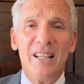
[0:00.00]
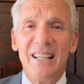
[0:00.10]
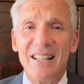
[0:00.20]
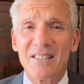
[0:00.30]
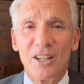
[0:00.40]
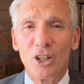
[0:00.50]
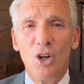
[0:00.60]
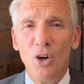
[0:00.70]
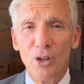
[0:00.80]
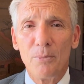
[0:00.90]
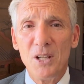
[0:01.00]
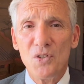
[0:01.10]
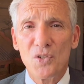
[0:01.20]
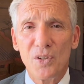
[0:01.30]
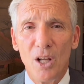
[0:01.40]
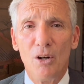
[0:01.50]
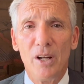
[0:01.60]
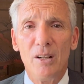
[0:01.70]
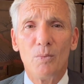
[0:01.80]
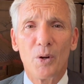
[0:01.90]
It's an economy
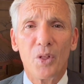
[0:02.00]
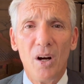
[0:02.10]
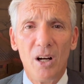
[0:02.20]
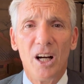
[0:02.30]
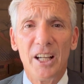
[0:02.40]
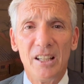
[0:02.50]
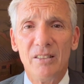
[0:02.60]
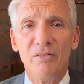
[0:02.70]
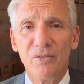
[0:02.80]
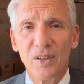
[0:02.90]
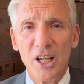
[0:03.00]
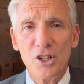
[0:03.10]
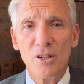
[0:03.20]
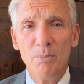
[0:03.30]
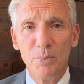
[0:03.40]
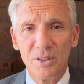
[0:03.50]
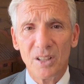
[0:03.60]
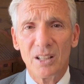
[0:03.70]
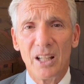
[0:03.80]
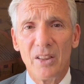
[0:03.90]
slowing with high inflation,
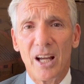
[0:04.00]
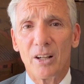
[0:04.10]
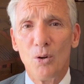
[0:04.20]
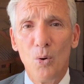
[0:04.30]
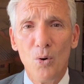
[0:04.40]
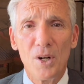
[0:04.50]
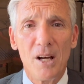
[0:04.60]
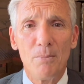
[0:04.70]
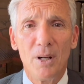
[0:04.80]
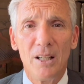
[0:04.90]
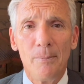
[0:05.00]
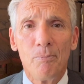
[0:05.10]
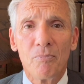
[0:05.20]
particularly that core number.